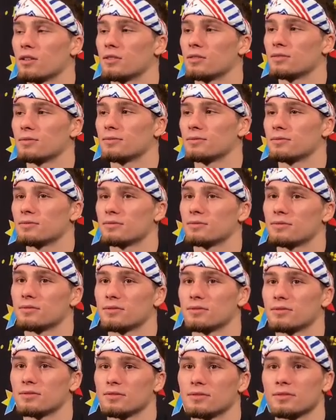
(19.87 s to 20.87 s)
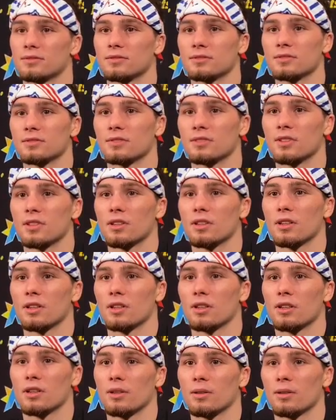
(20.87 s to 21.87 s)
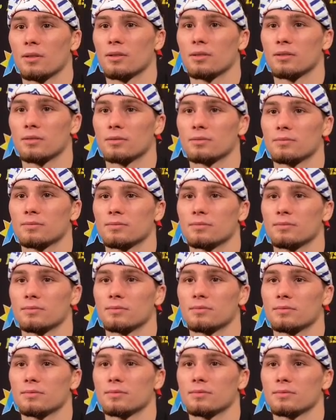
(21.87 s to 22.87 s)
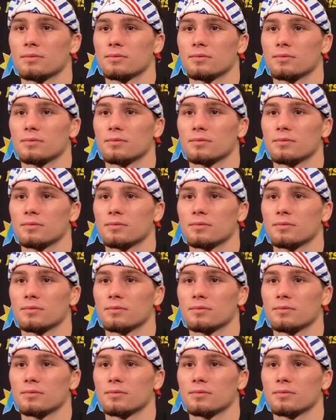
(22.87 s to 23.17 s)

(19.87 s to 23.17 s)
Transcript: How much better do you feel personally, maybe than just a year ago?